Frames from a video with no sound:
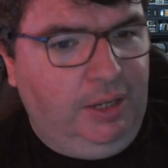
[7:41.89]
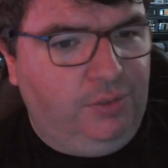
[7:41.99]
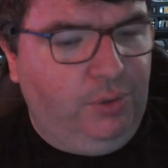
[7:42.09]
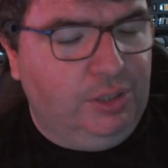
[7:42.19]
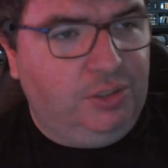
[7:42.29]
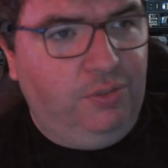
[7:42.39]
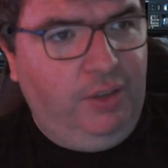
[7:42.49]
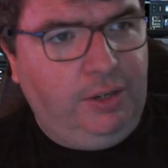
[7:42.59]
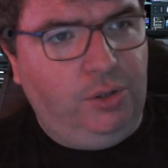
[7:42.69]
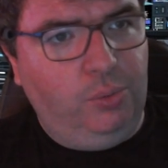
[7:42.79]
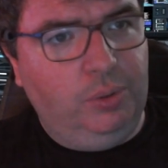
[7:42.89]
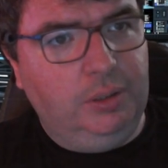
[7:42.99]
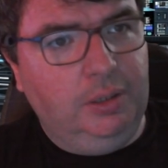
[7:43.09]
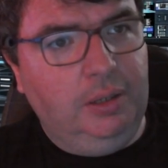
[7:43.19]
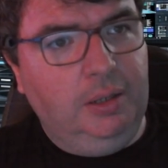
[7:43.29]
as far as the venue
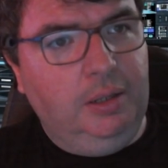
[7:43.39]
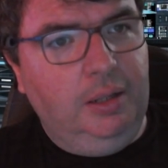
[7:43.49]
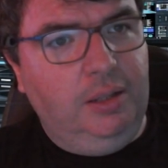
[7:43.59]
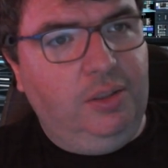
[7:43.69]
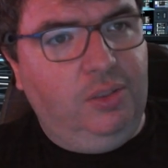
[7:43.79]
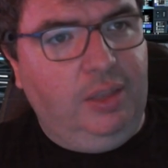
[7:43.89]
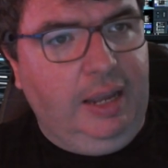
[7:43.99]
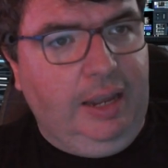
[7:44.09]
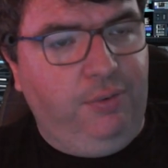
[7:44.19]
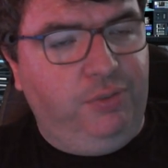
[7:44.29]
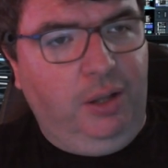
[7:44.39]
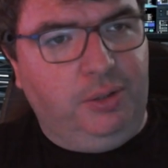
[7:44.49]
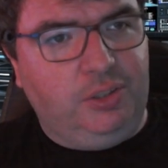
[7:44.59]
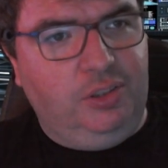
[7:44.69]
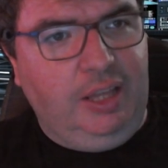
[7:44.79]
they
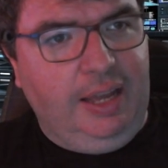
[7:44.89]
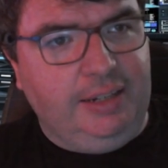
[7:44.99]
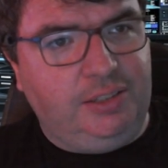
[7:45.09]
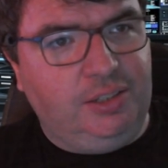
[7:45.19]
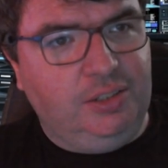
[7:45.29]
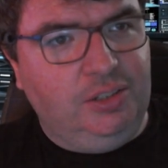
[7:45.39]
felt that